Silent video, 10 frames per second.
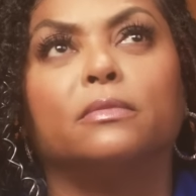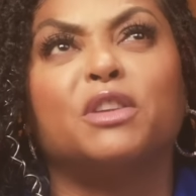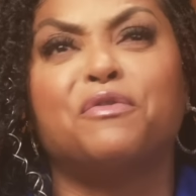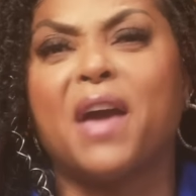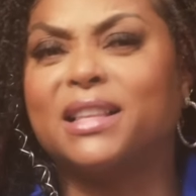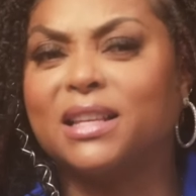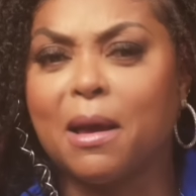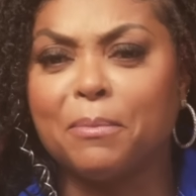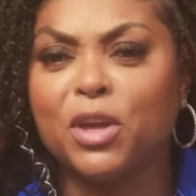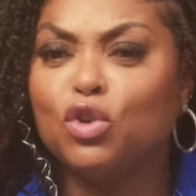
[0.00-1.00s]
the fact that
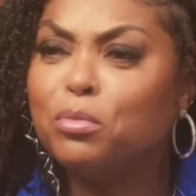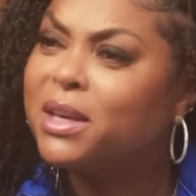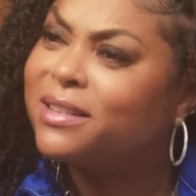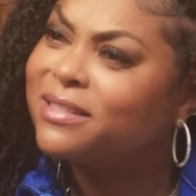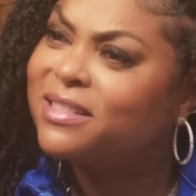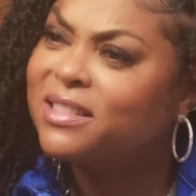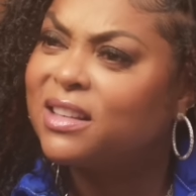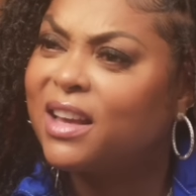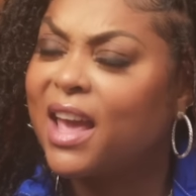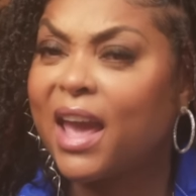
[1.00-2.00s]
I'm human
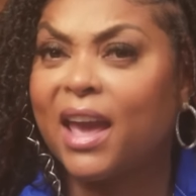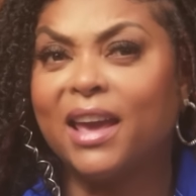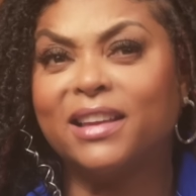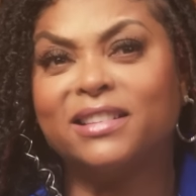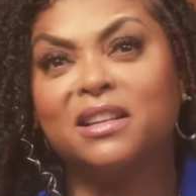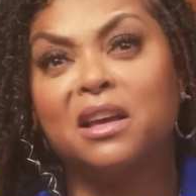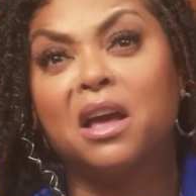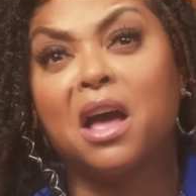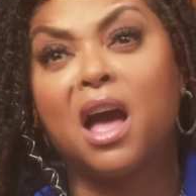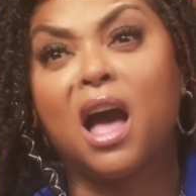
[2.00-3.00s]
mm-hmm. and
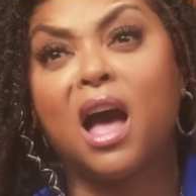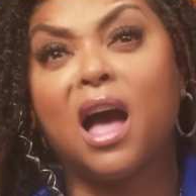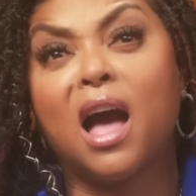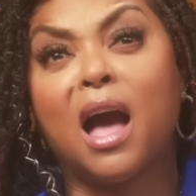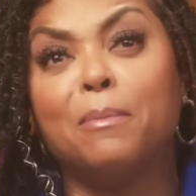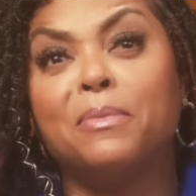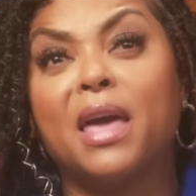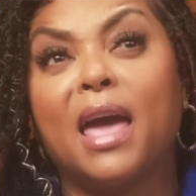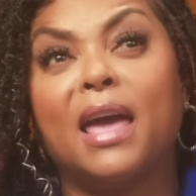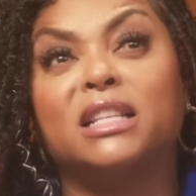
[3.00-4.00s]
I'm
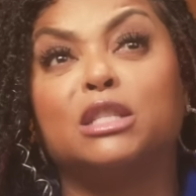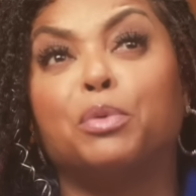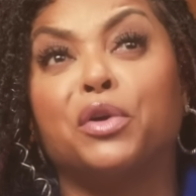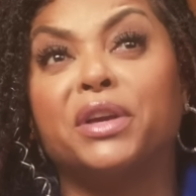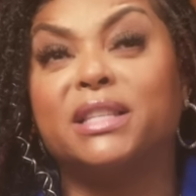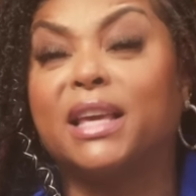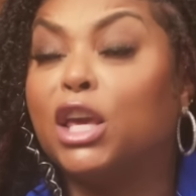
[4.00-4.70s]
experiencing